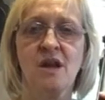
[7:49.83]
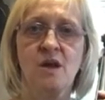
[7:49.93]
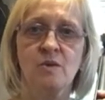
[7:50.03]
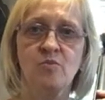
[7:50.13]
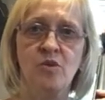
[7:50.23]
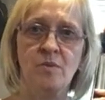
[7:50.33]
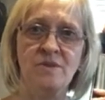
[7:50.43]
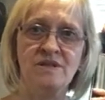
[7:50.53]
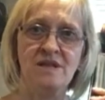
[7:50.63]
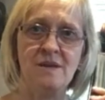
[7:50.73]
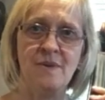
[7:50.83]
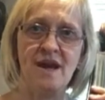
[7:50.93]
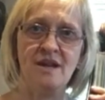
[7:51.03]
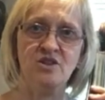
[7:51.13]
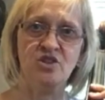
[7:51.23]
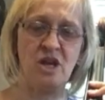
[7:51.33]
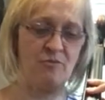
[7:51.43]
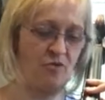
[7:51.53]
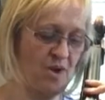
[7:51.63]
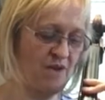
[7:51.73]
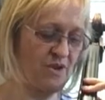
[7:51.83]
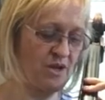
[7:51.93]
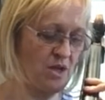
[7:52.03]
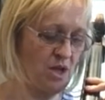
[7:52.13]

the problem is that in the hand shape, from having